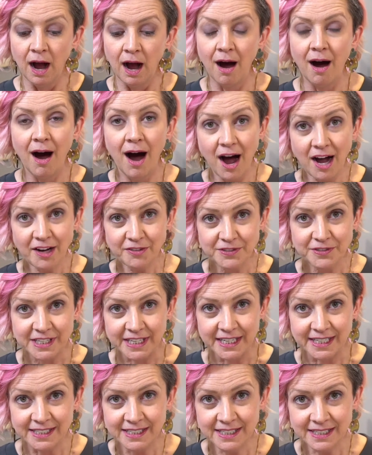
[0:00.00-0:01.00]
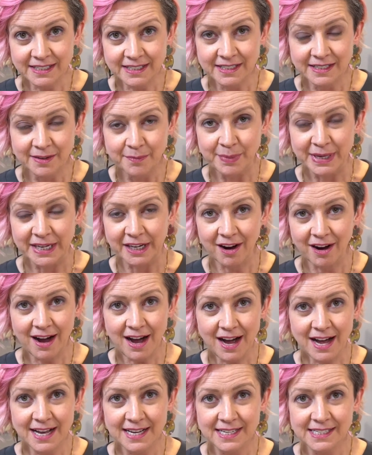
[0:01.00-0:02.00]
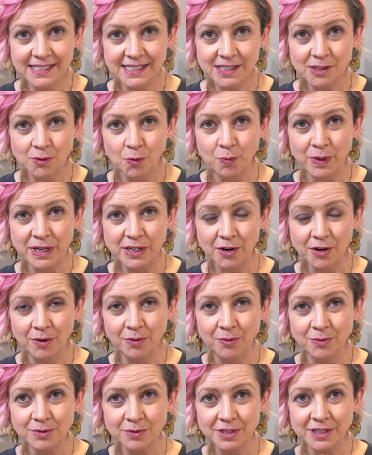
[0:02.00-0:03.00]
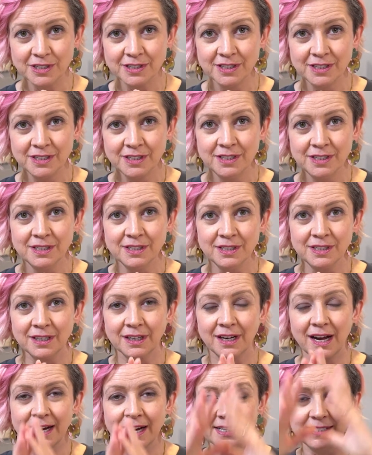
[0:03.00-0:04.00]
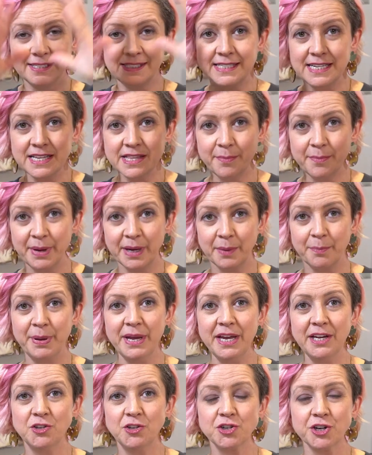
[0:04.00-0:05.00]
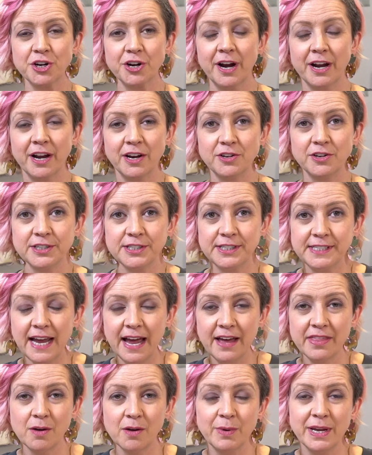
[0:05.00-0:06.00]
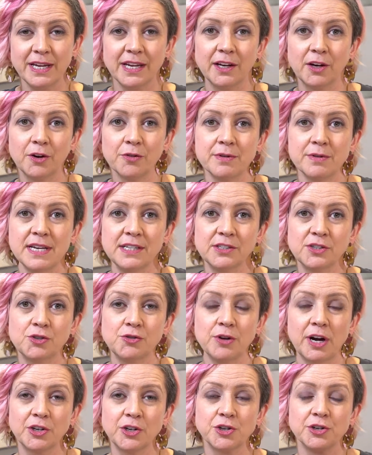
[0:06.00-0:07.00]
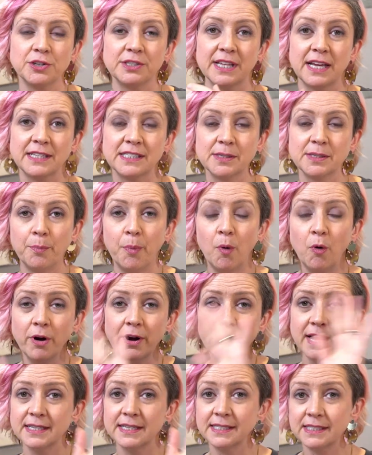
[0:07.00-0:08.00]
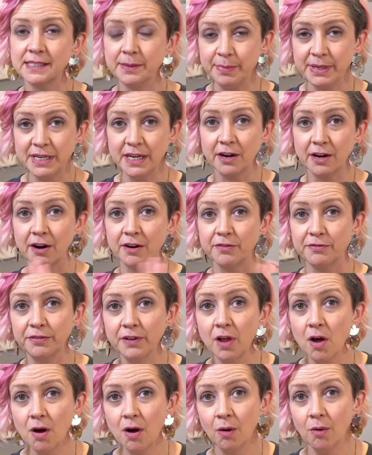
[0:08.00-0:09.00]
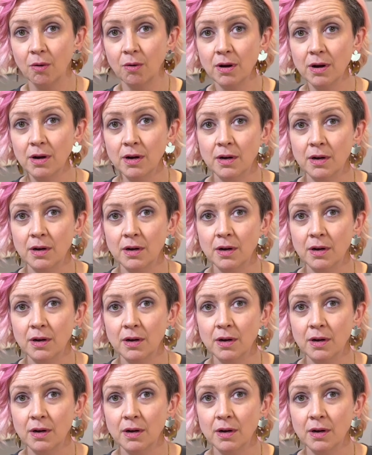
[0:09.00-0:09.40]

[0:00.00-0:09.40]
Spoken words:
Often, because we don't kind of see the big picture and understand that we can create structures that support us to be in our flow,